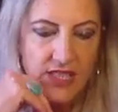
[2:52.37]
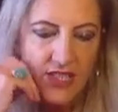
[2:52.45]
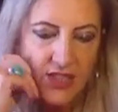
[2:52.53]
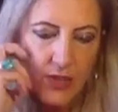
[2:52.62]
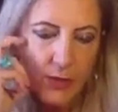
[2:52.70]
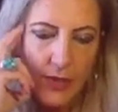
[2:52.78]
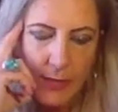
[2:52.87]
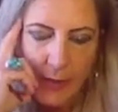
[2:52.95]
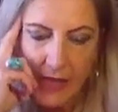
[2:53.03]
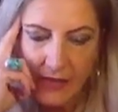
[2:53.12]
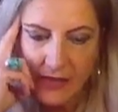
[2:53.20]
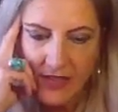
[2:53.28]
sorry
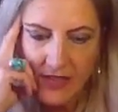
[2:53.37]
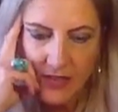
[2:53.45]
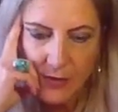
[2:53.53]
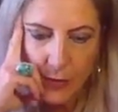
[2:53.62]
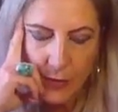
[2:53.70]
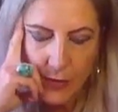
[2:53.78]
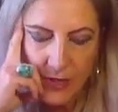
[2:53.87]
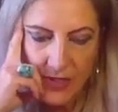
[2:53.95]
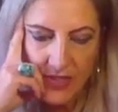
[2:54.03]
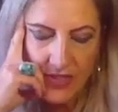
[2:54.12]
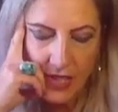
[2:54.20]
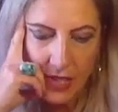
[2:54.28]
about this,
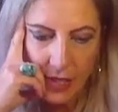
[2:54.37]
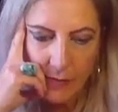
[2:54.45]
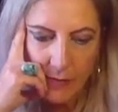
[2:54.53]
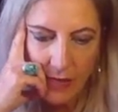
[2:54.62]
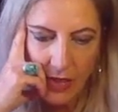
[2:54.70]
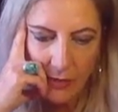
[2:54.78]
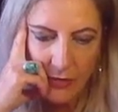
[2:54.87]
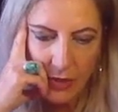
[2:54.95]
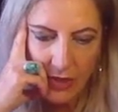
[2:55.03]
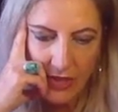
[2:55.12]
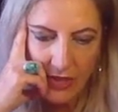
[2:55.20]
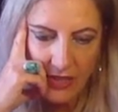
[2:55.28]
Taurus. I'm
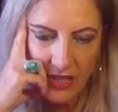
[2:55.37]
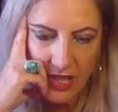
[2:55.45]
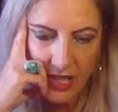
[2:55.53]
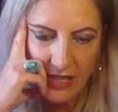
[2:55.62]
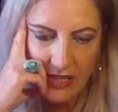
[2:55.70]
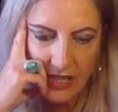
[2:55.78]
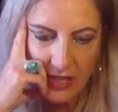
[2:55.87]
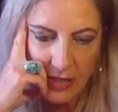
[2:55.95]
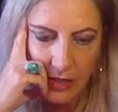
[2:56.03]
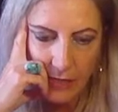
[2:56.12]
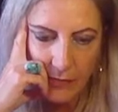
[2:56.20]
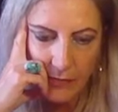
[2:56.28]
trying to get
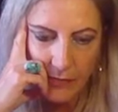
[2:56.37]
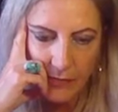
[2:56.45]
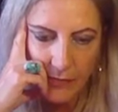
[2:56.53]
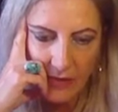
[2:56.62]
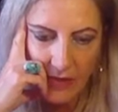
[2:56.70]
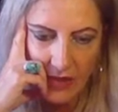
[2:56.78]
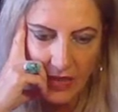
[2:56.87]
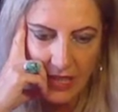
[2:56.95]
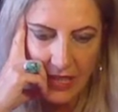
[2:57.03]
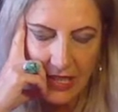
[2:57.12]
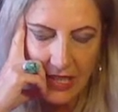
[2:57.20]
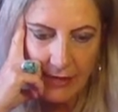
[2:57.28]
a
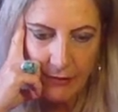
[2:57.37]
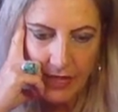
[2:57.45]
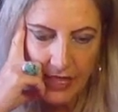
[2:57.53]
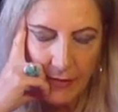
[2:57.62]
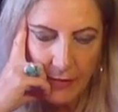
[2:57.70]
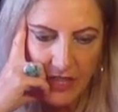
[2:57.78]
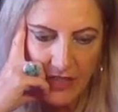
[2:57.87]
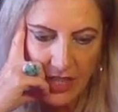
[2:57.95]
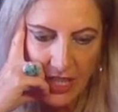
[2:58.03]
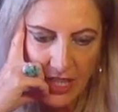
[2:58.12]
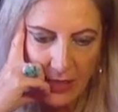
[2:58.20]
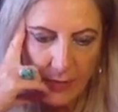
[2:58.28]
clearer
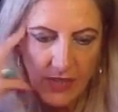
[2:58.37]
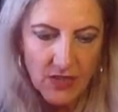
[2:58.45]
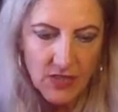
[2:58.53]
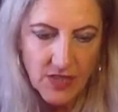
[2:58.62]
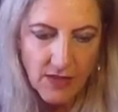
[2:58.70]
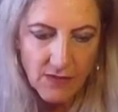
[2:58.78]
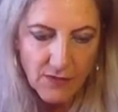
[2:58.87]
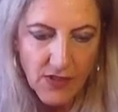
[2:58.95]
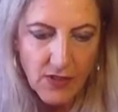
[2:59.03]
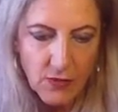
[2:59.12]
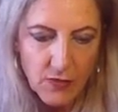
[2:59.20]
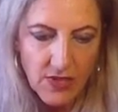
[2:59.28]
image here because it
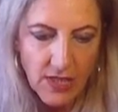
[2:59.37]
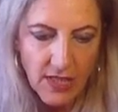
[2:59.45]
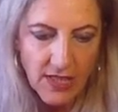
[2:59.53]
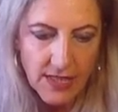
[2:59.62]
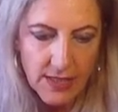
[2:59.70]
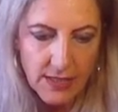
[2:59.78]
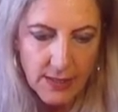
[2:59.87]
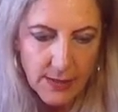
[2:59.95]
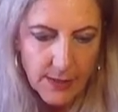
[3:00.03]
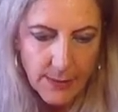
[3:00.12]
feels like